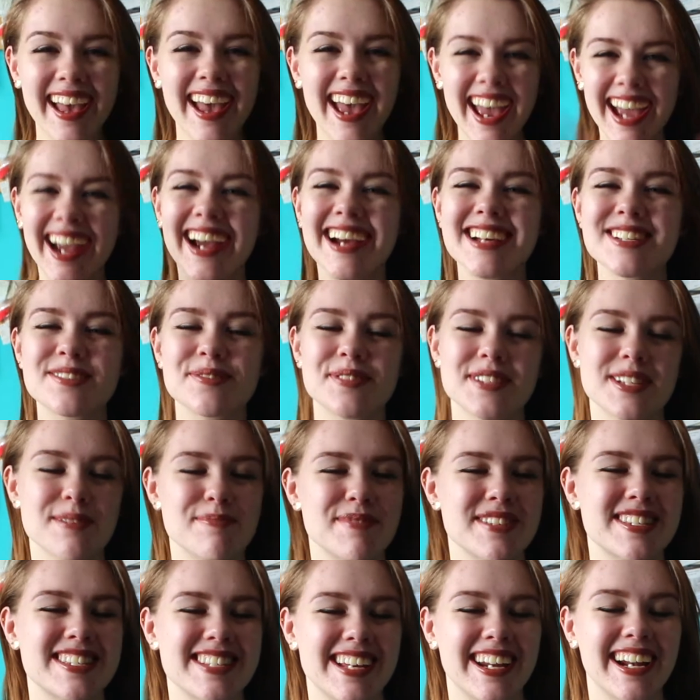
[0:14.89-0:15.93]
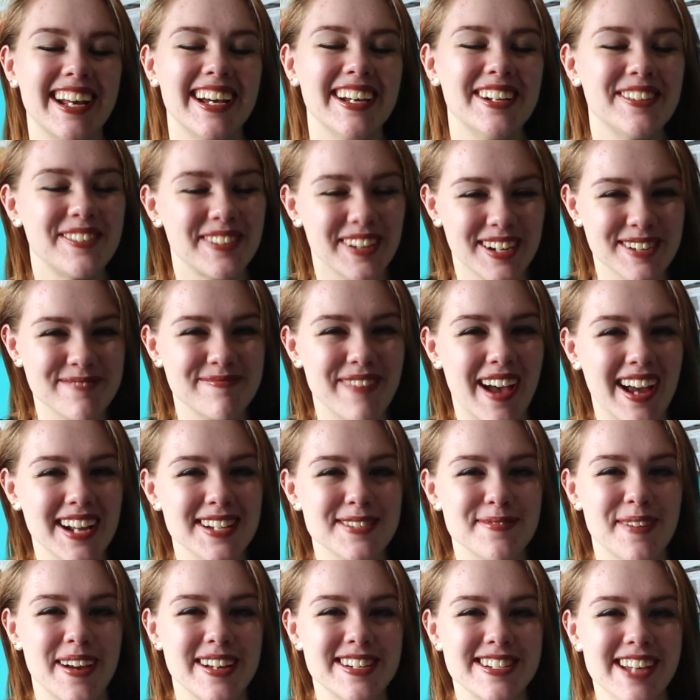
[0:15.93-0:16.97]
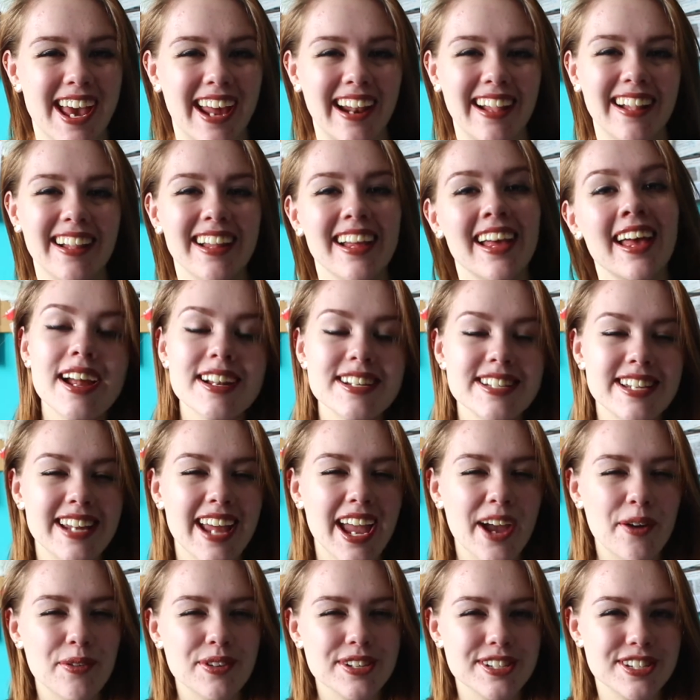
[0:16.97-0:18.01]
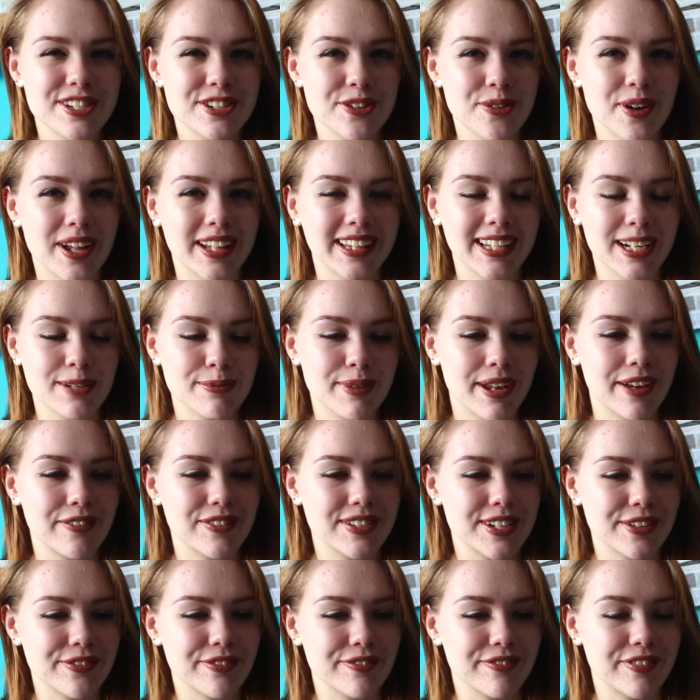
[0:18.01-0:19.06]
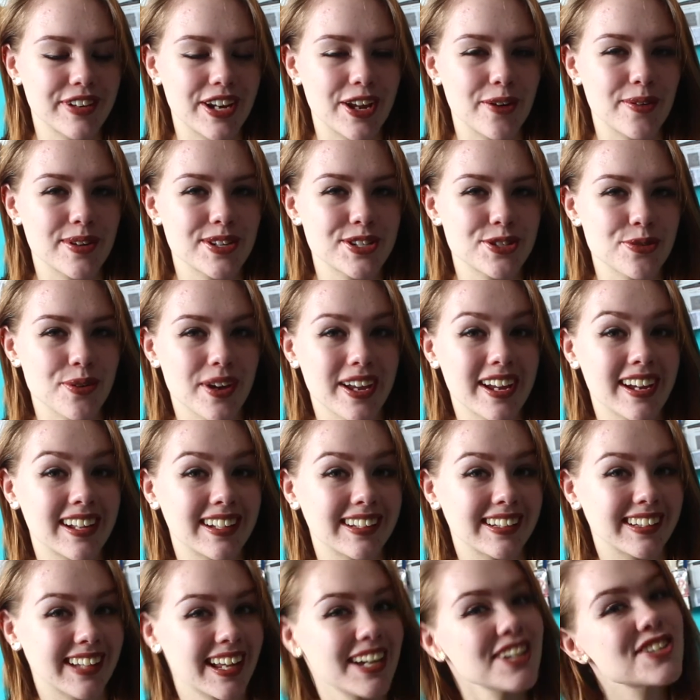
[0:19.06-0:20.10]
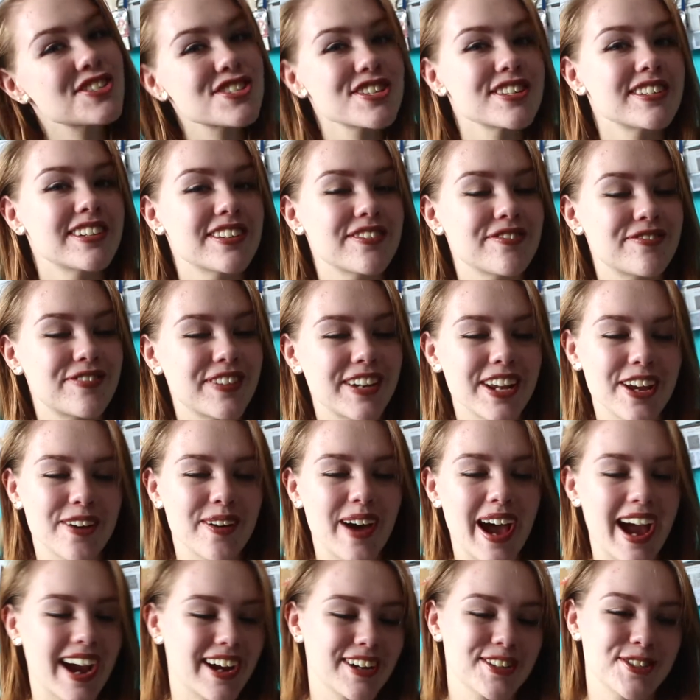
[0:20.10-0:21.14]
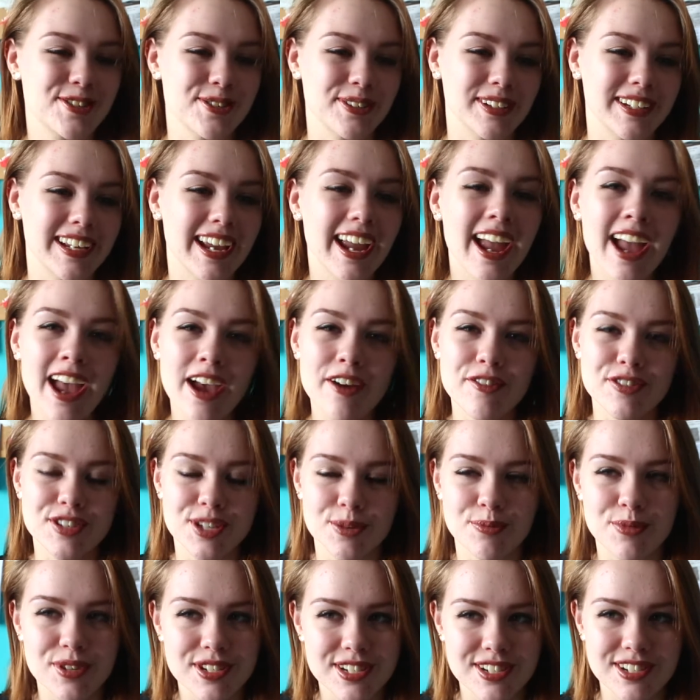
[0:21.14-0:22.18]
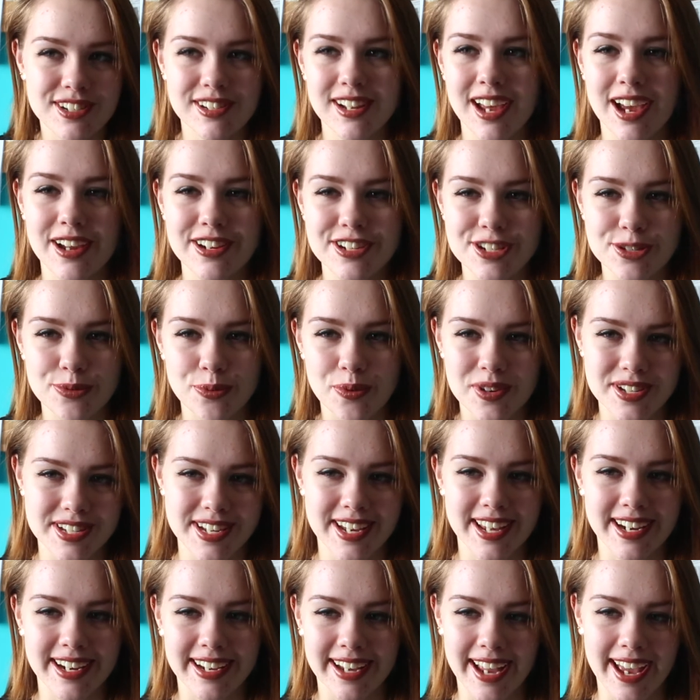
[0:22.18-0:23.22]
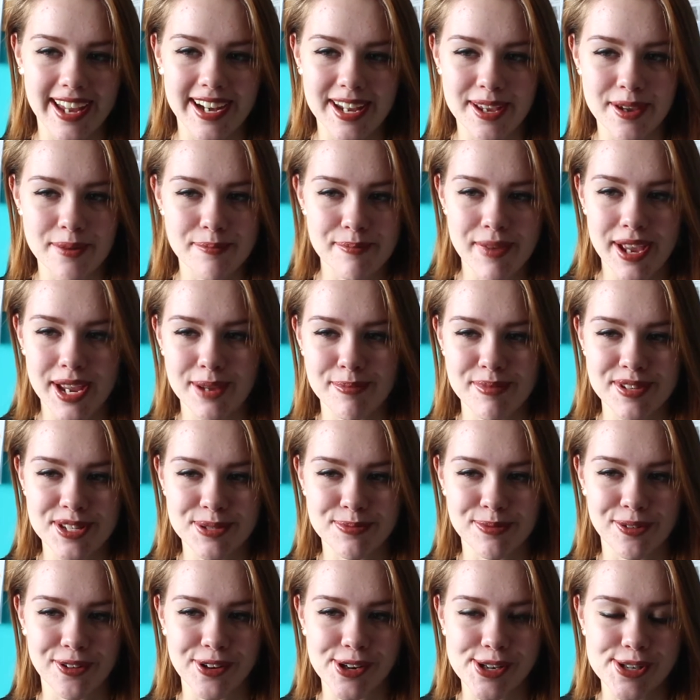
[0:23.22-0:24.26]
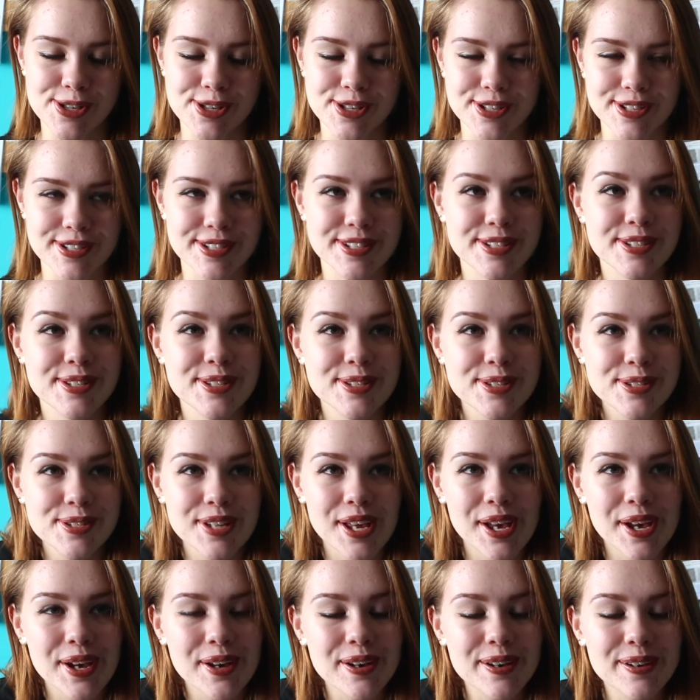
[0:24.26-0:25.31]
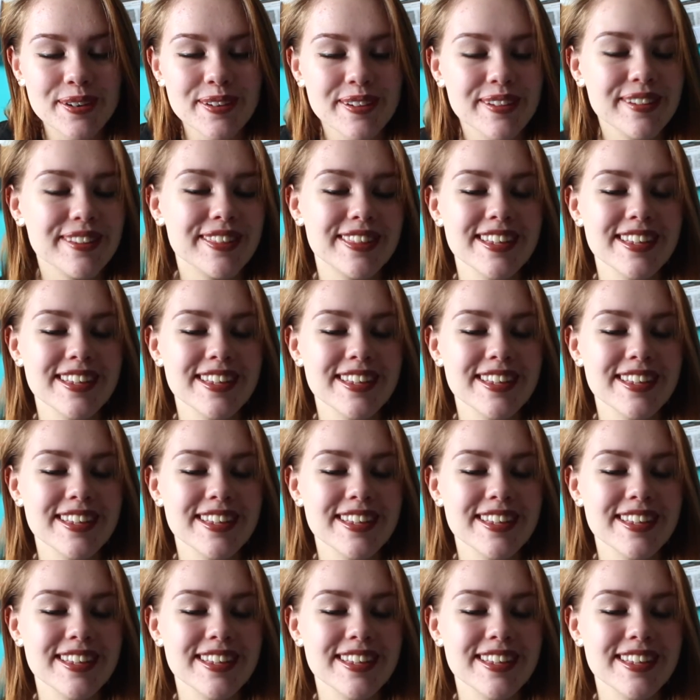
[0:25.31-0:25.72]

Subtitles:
Hey guys, what's up? It's Dana and welcome back to my channel. Today I wanted to do a little bit of a different video and do a collection video actually. For some reason I just wasn't getting any makeup inspiration, so